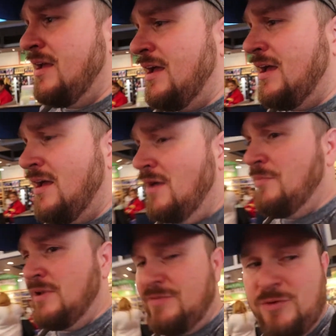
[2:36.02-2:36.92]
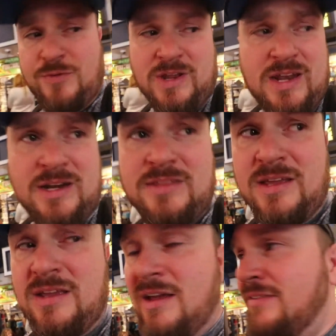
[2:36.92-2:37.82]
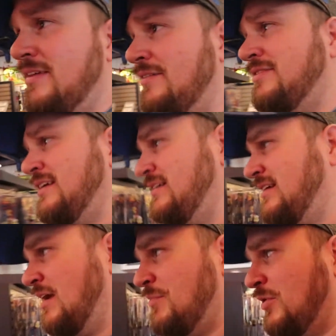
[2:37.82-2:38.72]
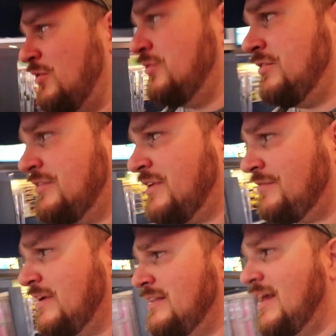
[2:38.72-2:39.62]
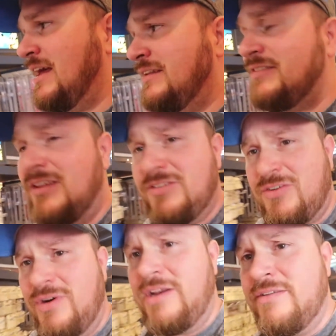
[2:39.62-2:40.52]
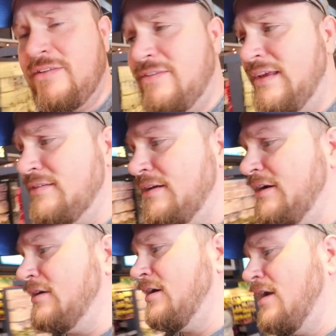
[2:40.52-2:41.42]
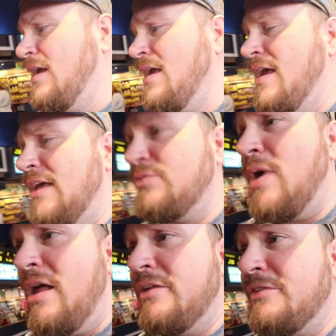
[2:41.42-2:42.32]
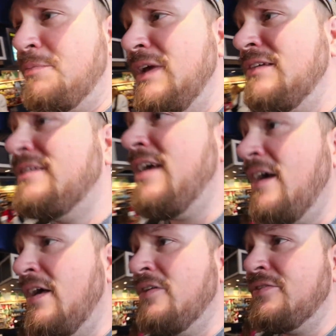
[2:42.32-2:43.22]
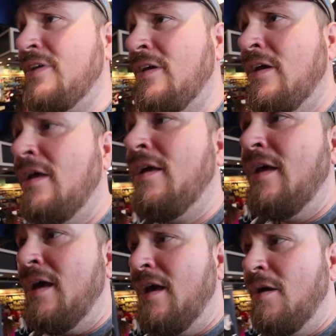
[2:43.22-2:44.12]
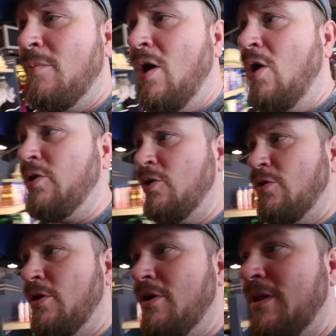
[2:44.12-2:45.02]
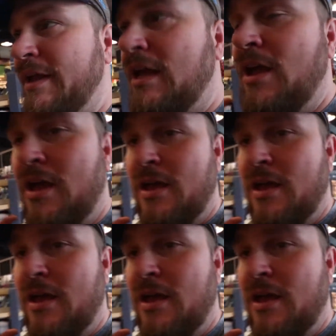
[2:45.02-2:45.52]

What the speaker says: But if you forget anything, I see shampoos and stuff like that, sunscreens and things in here, as well as beach towels, all your, like,